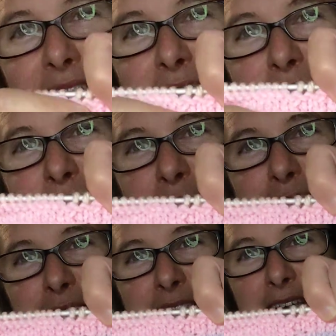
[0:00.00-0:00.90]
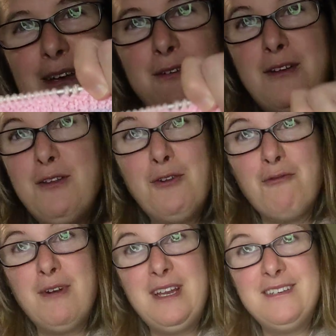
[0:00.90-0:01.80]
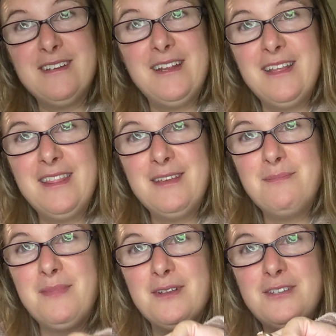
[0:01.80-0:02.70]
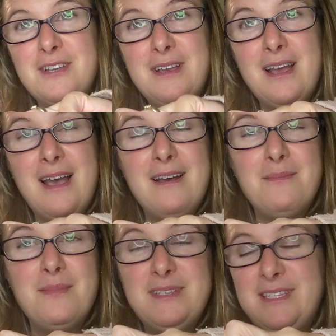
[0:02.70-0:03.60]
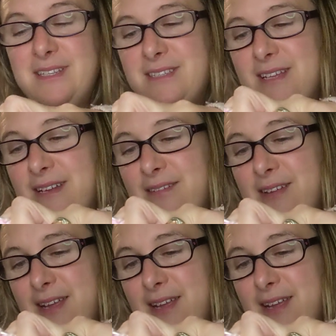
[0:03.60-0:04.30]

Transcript: I've learnt it now. Not really done anything much since then.